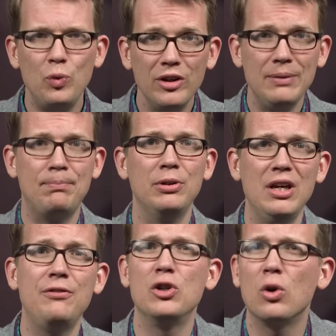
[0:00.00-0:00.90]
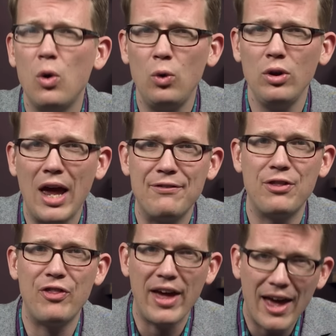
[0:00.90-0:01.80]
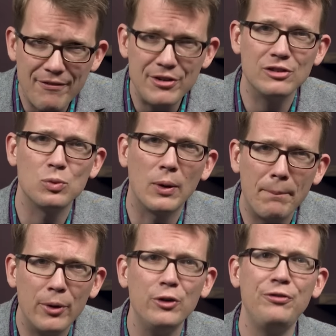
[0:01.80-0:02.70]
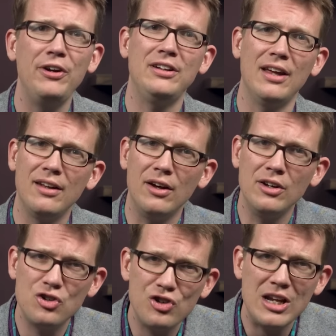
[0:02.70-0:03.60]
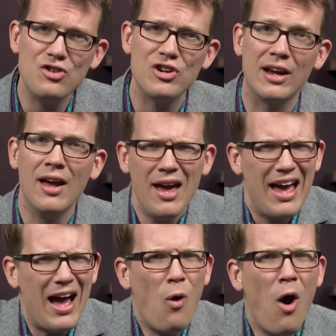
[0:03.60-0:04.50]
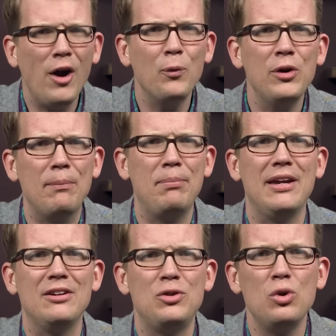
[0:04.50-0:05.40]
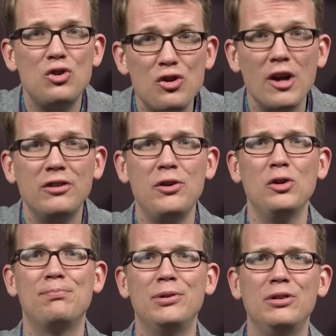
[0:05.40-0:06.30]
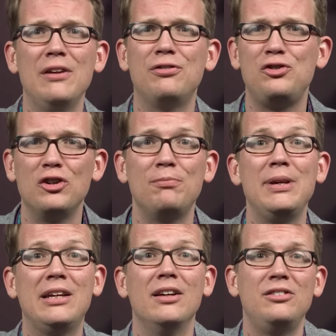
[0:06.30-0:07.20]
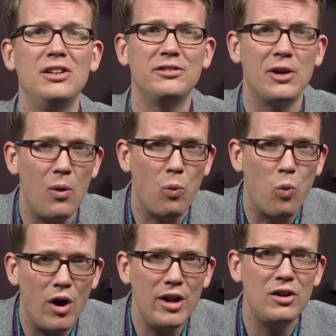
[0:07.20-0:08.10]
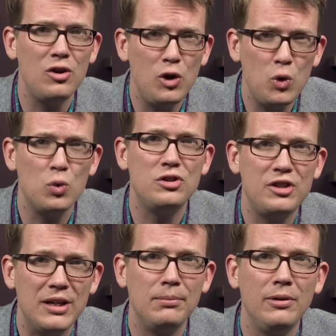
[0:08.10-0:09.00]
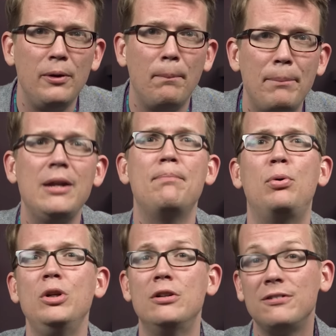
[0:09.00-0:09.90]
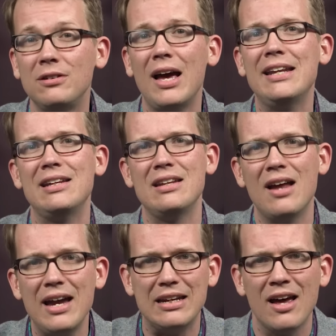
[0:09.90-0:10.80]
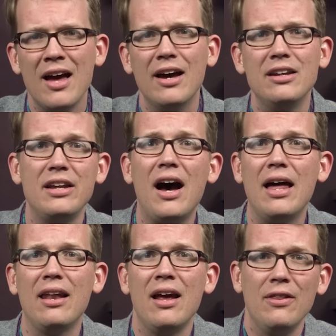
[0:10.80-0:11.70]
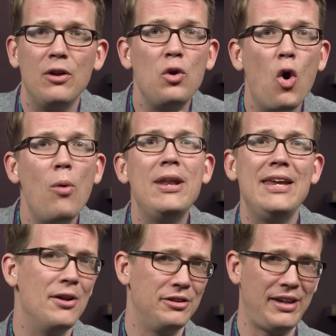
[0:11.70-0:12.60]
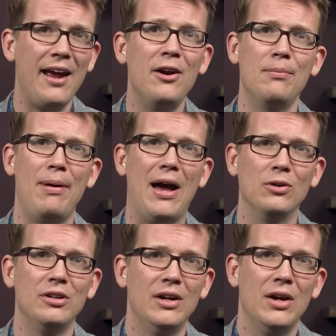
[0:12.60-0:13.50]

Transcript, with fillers: you really believed your whole life that the heavens were perfect and unchanging, how hard would it be to adjust those beliefs just because you saw one new dim little pinpoint of light at night, a dot that nobody else cared about?